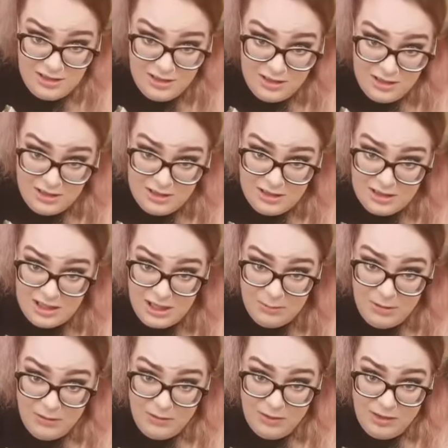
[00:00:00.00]
Keep
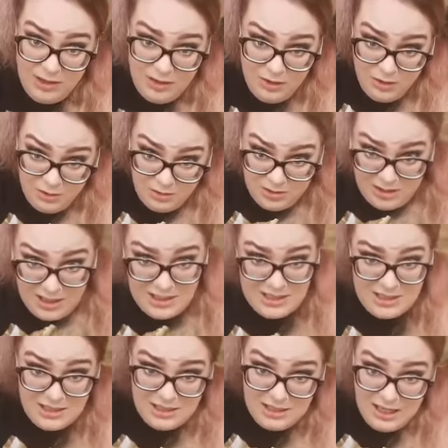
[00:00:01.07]
everything all nice and
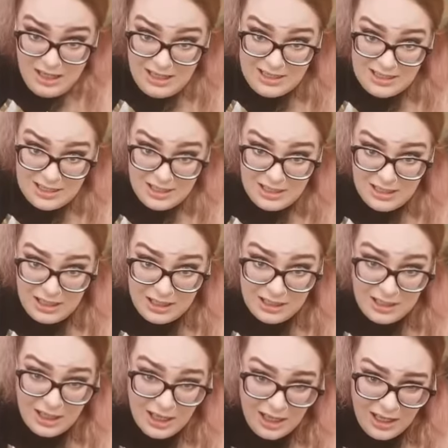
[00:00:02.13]
neat and
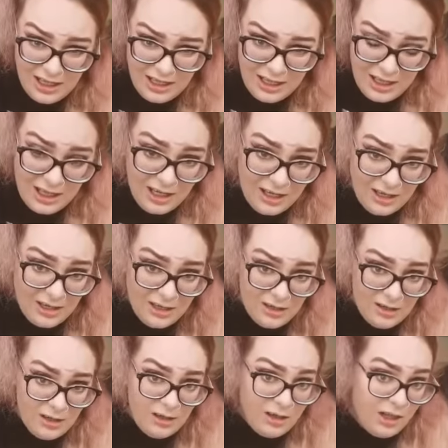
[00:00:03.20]
tidy.
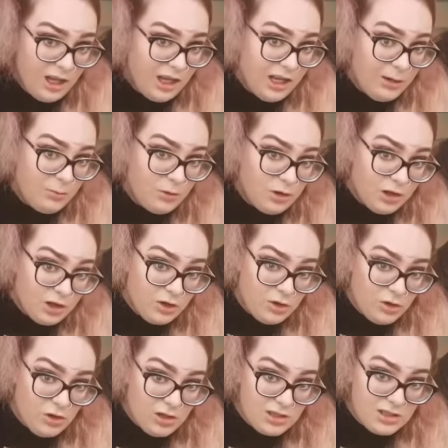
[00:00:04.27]
And then we're going to
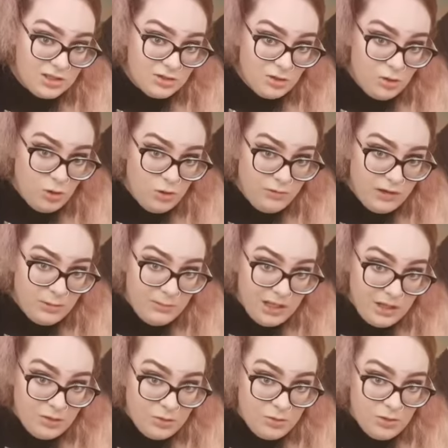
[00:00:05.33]
cross over the
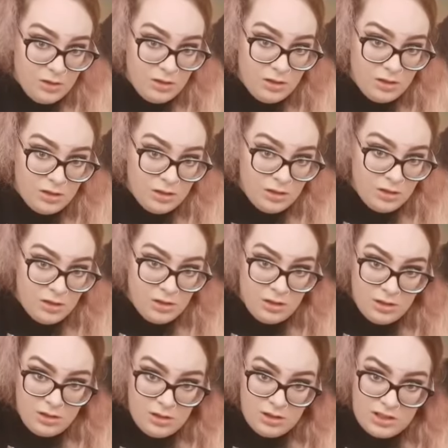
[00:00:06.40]
middle,
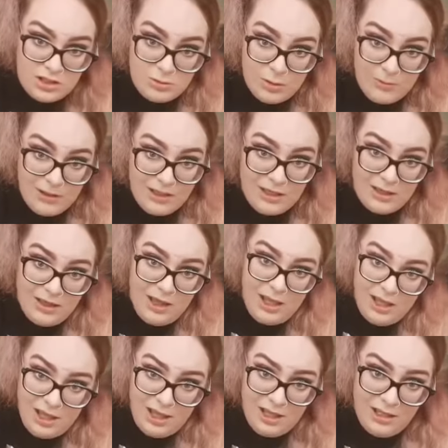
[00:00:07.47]
swap into that
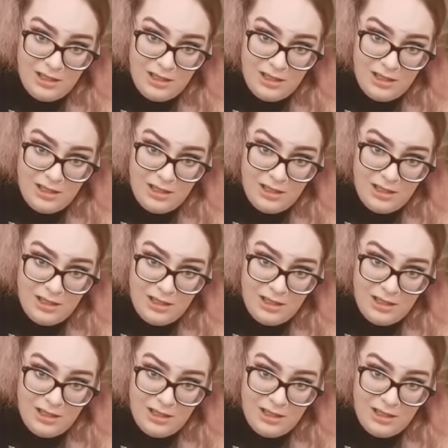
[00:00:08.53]
hand,